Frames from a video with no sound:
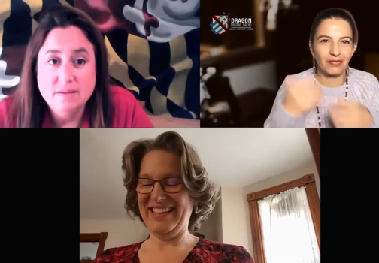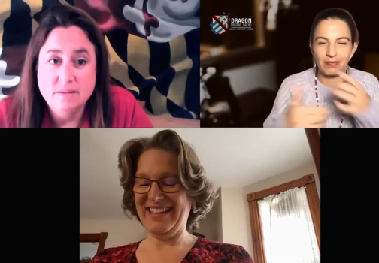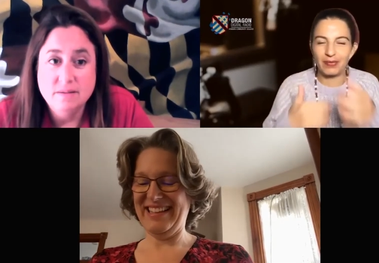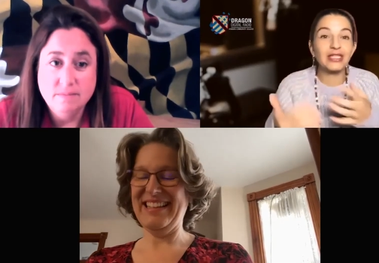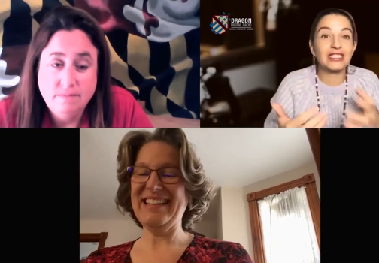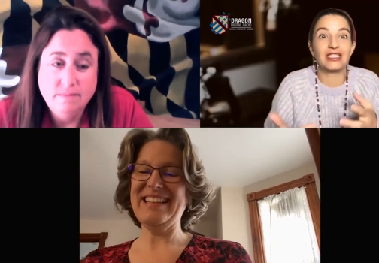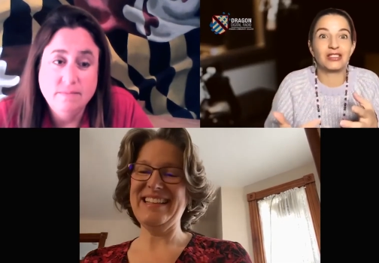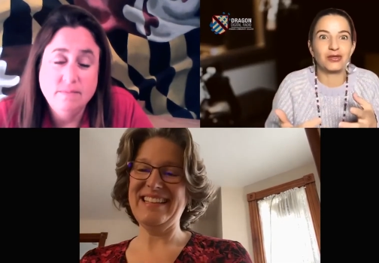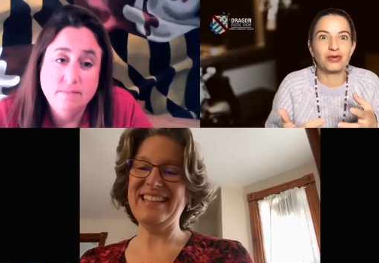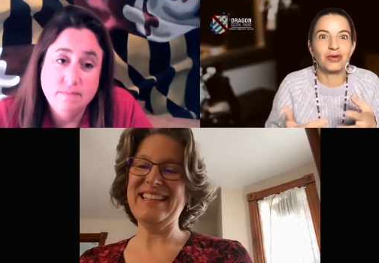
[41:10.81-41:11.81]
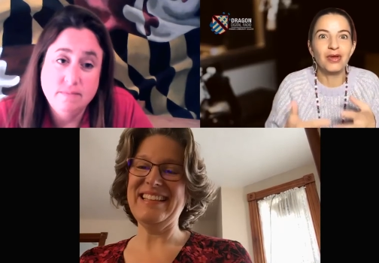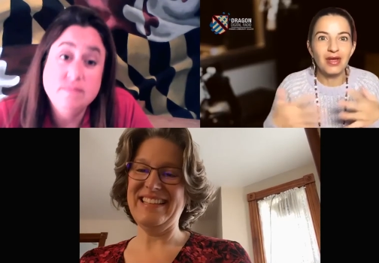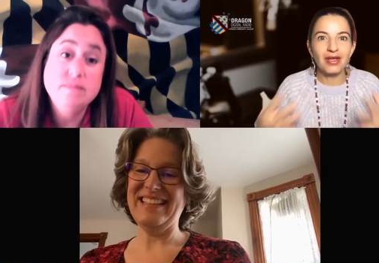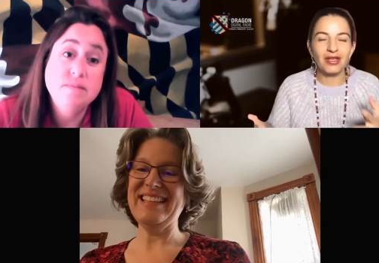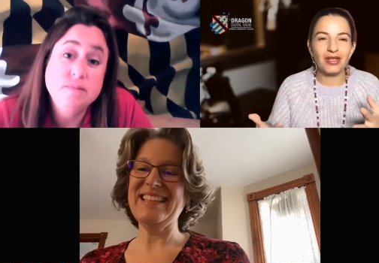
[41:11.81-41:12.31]
Speaker 1: built into,
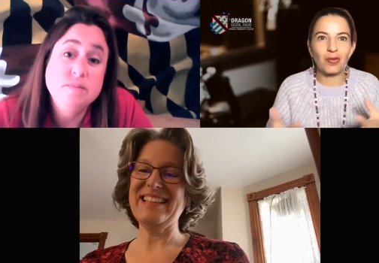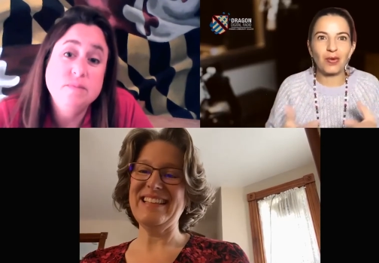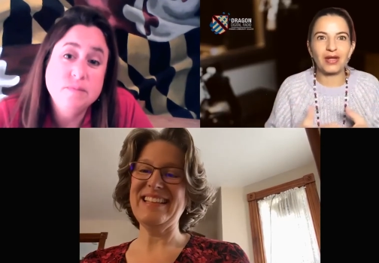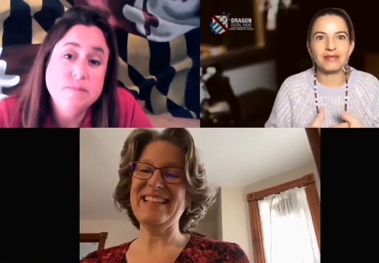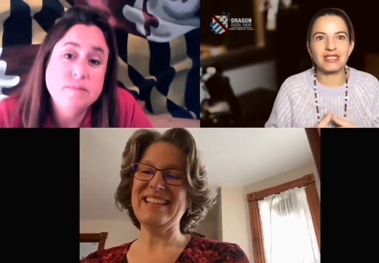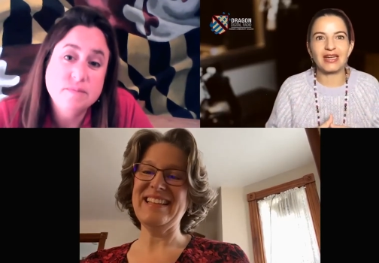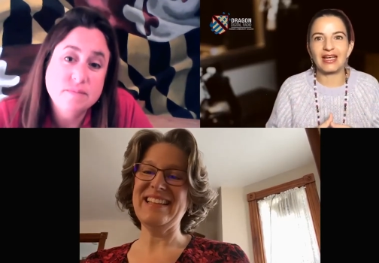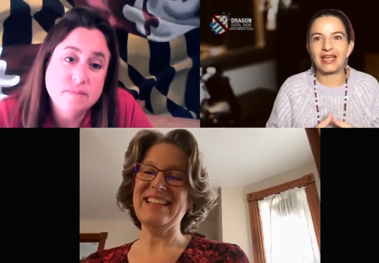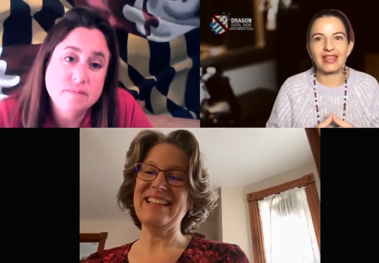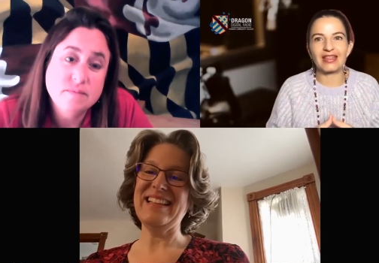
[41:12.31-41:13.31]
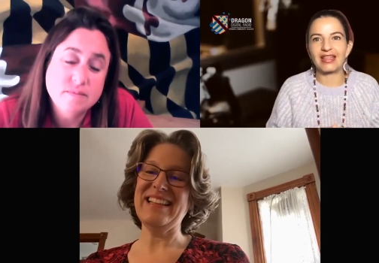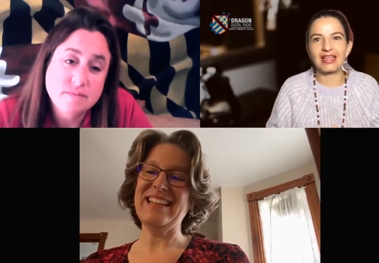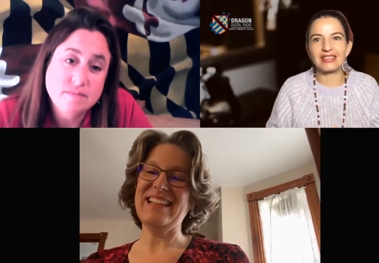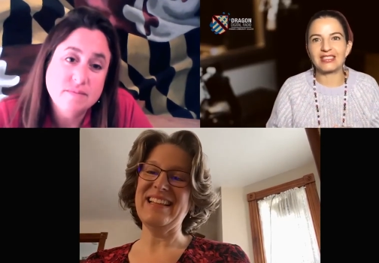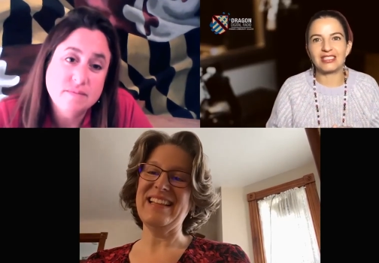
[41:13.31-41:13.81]
you know, what I'm studying? I think that
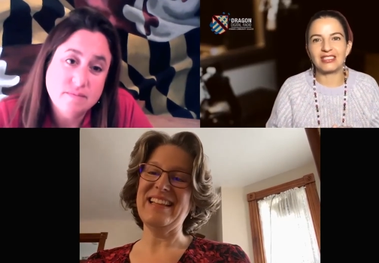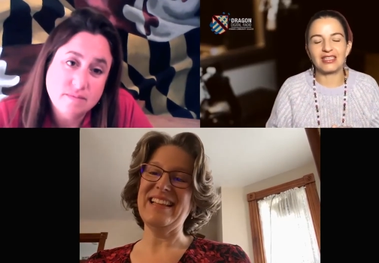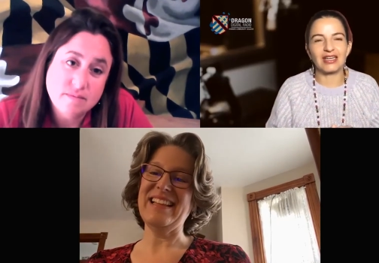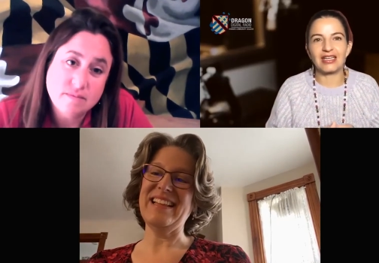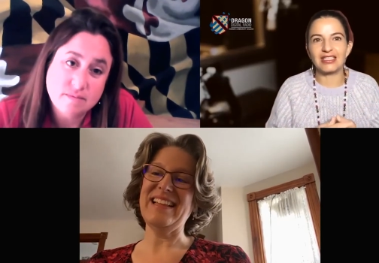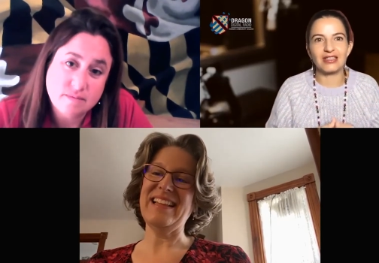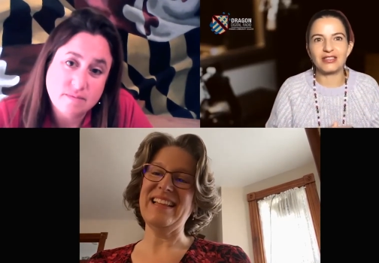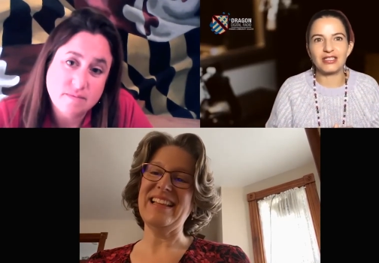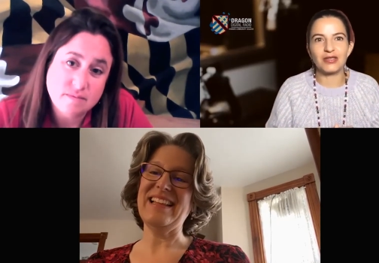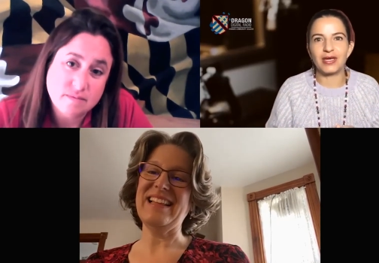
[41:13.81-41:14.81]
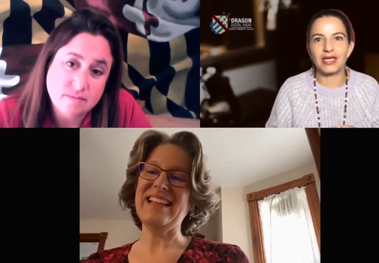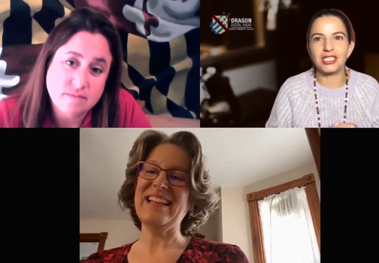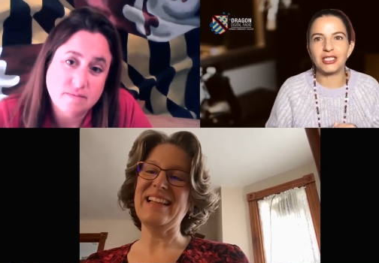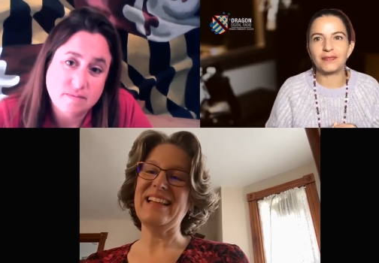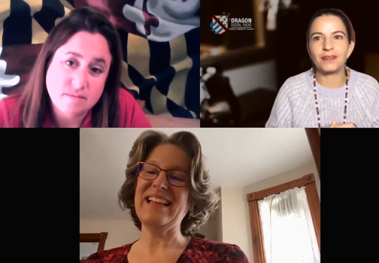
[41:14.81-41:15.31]
that's just an ideal
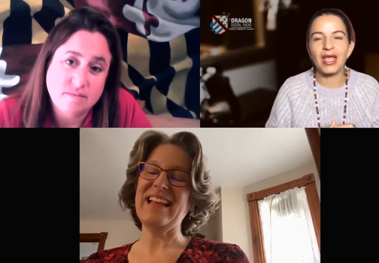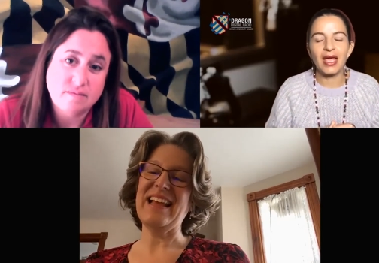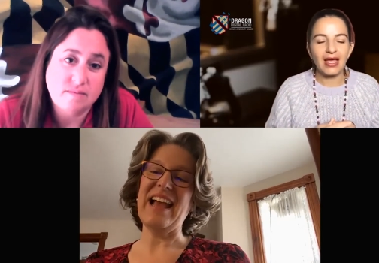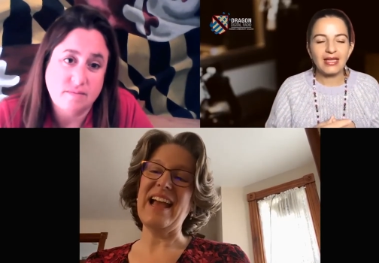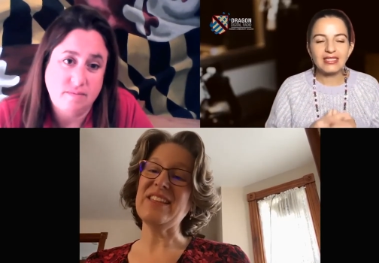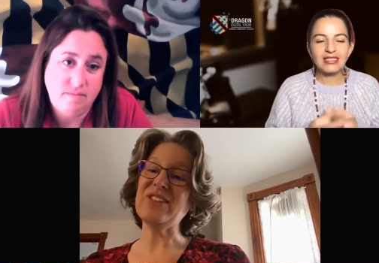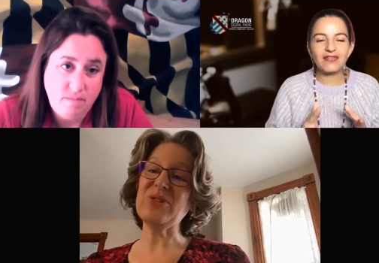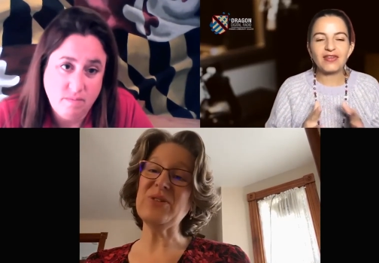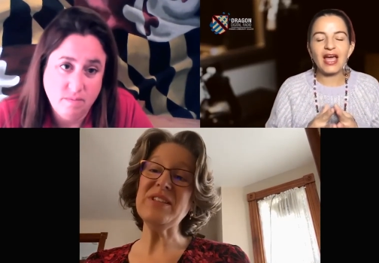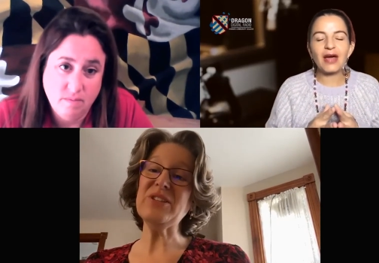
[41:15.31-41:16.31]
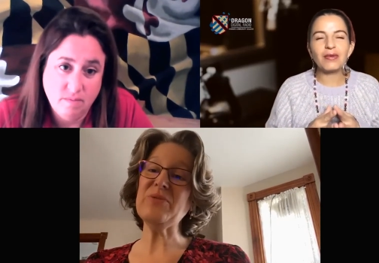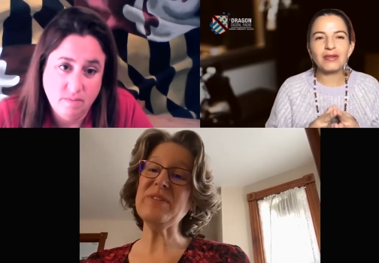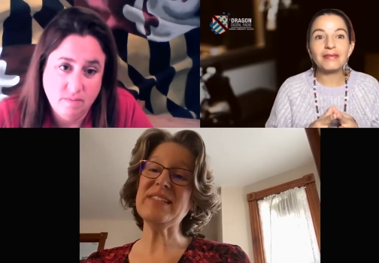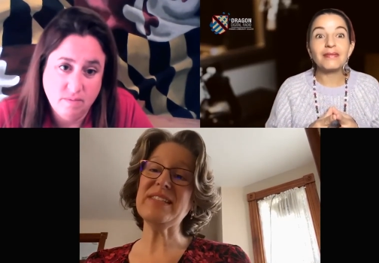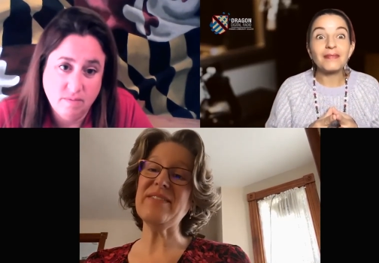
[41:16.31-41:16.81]
situation.
Speaker 2: And the students are
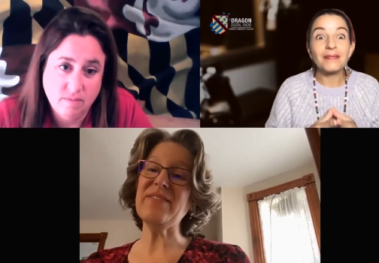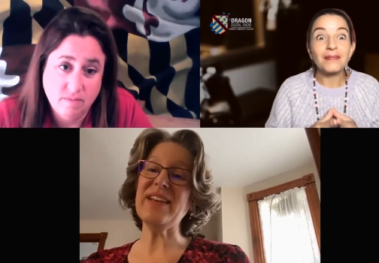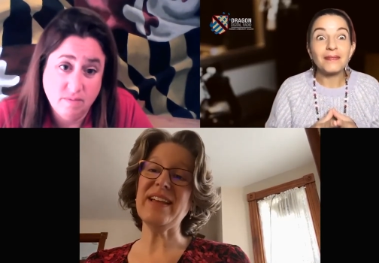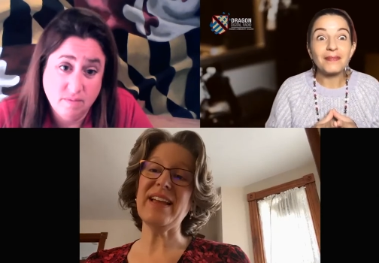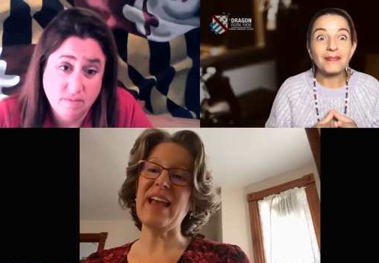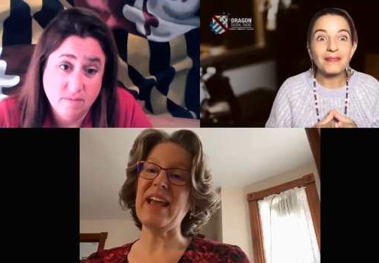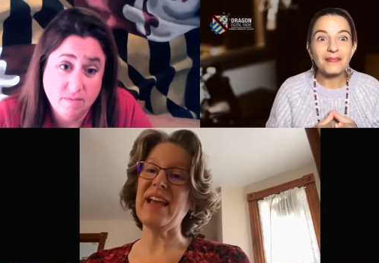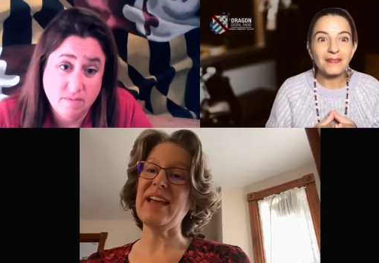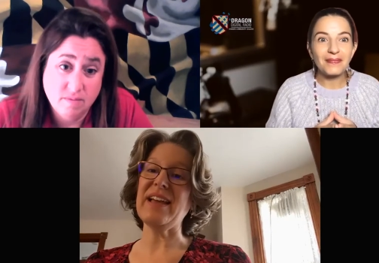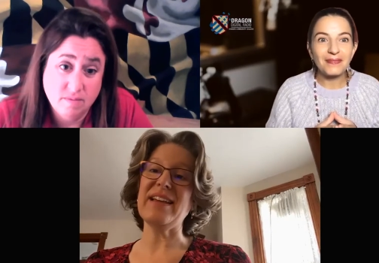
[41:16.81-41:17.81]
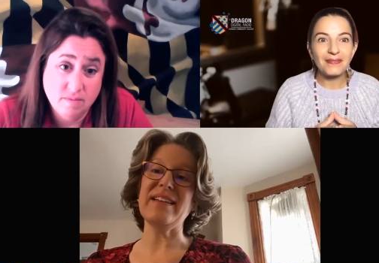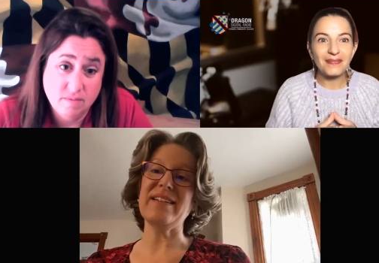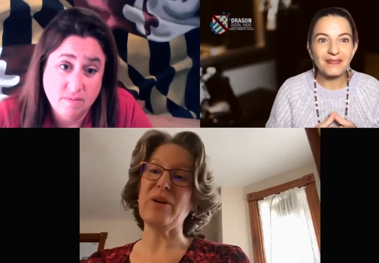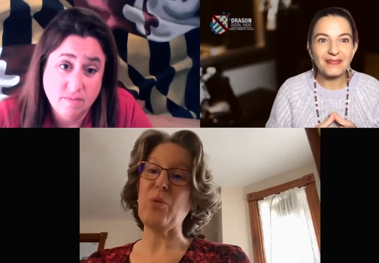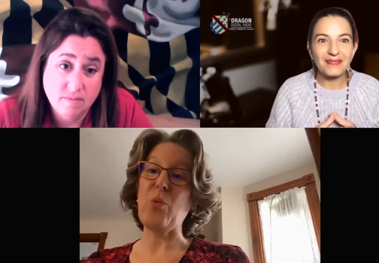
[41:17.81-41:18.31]
receiving a
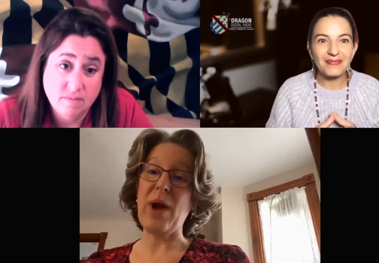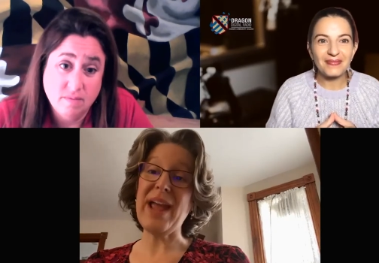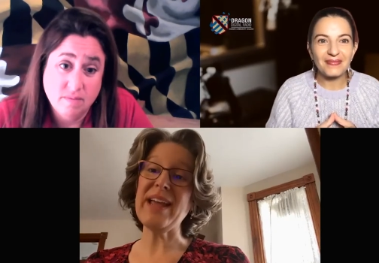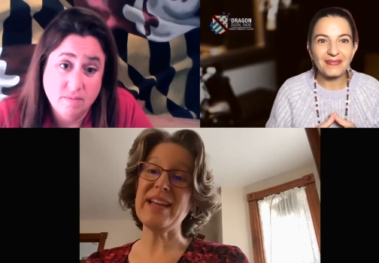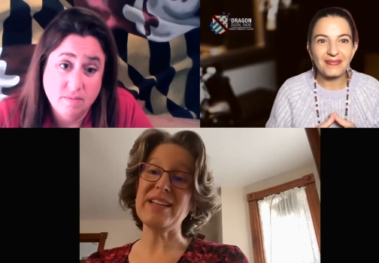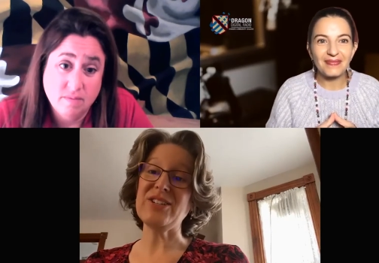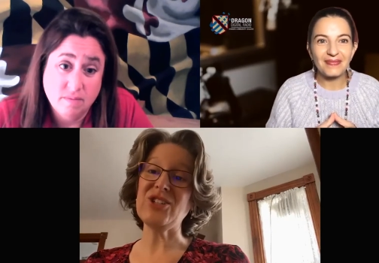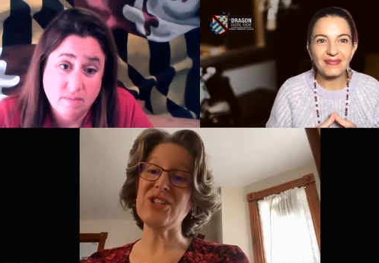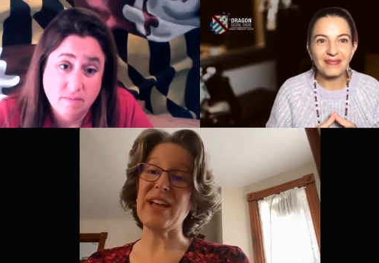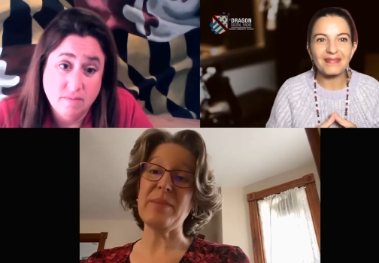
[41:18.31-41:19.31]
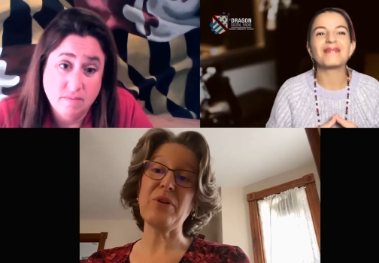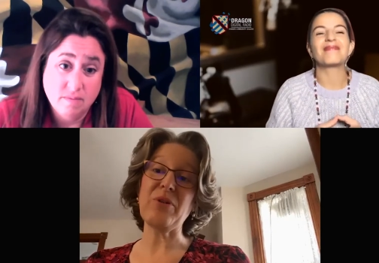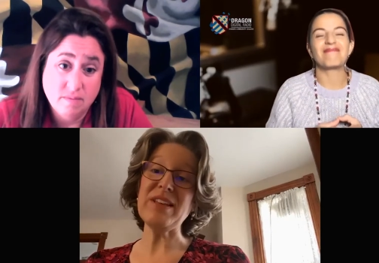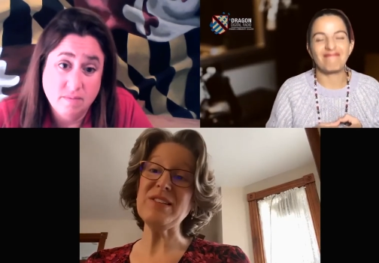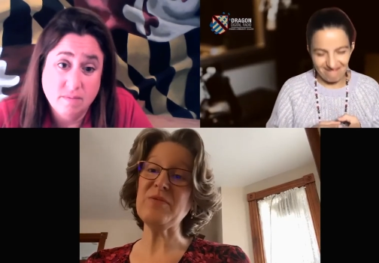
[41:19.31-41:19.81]
wage and a
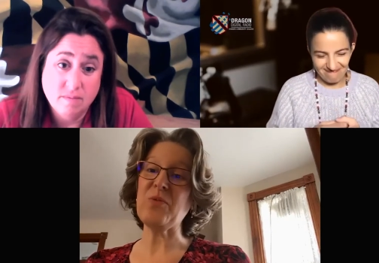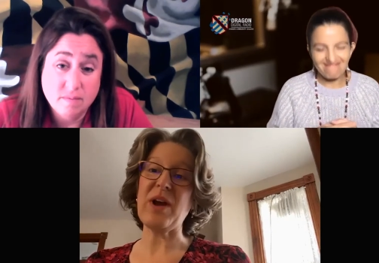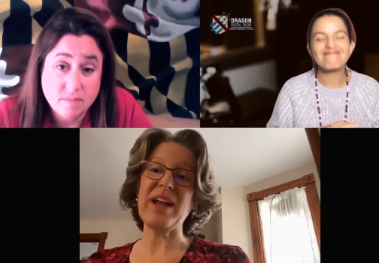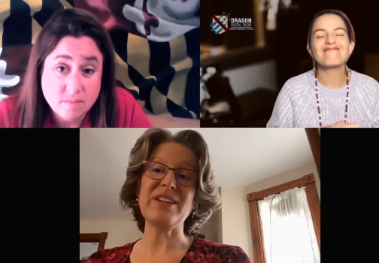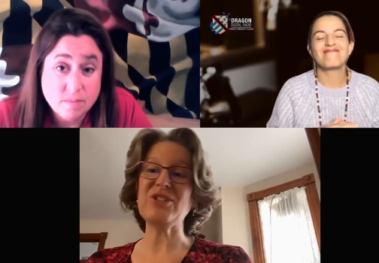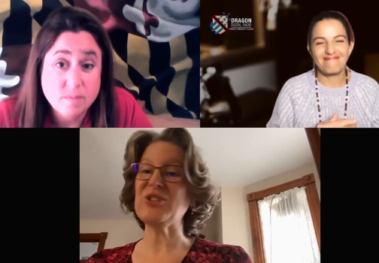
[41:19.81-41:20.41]
progressive wage